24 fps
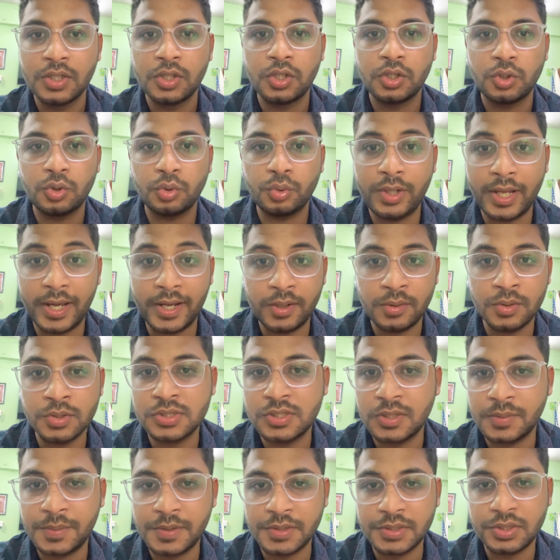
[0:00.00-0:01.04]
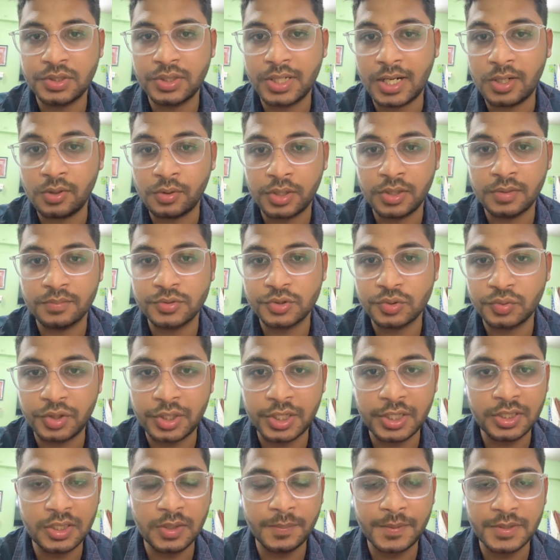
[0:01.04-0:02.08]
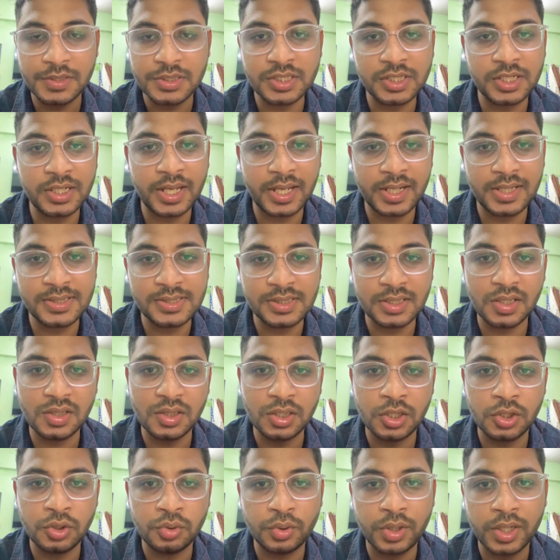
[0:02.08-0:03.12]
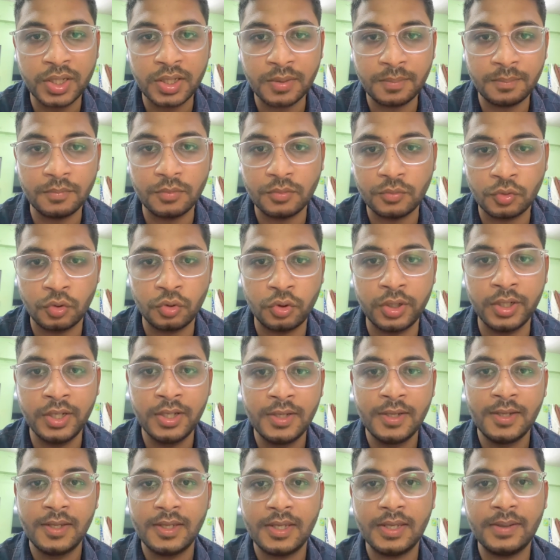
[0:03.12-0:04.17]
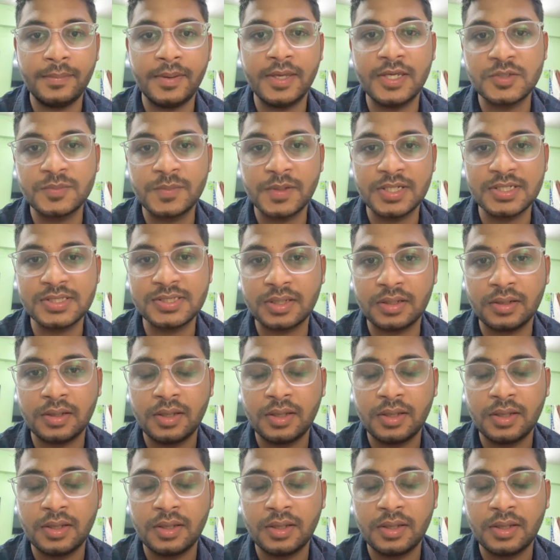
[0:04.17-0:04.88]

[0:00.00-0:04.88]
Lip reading: to diagnose the patient, the algorithms to treat the patient in Harrison, and then you get a good image based